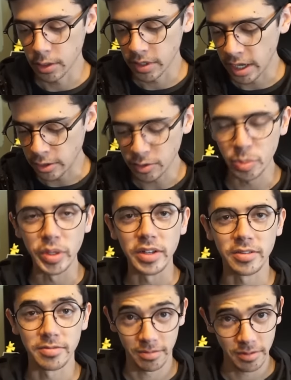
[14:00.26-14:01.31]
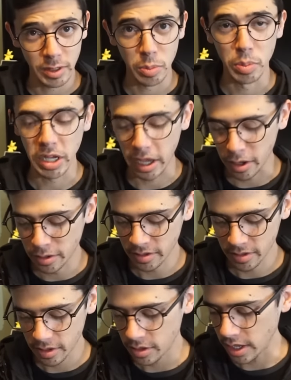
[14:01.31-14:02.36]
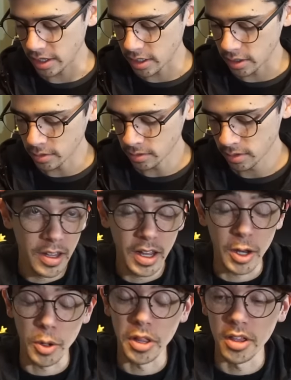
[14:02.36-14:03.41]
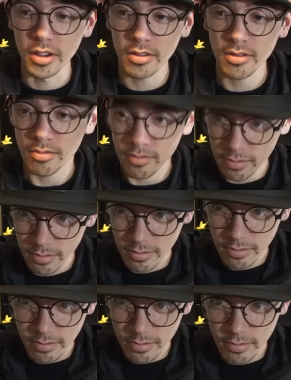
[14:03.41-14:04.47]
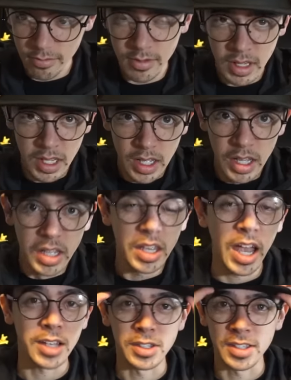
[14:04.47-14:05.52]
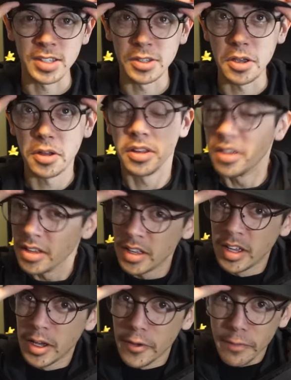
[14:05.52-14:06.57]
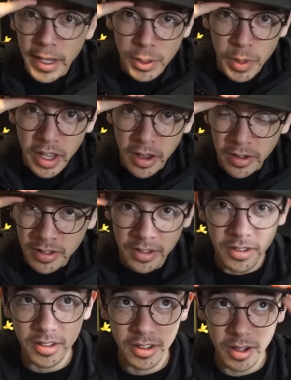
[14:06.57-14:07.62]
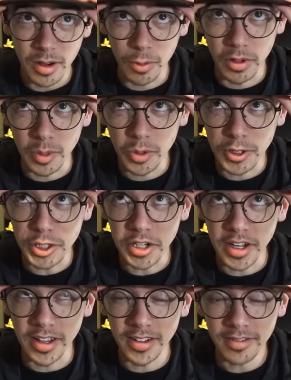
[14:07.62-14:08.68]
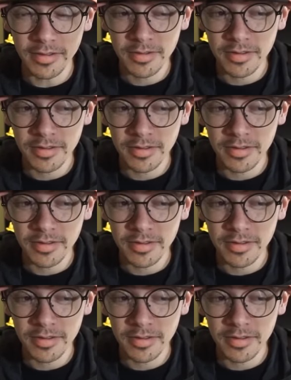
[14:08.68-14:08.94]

No note, but Miguel, thank you. How do I look? Cassie says good. Thanks, Miguel. I really appreciate it.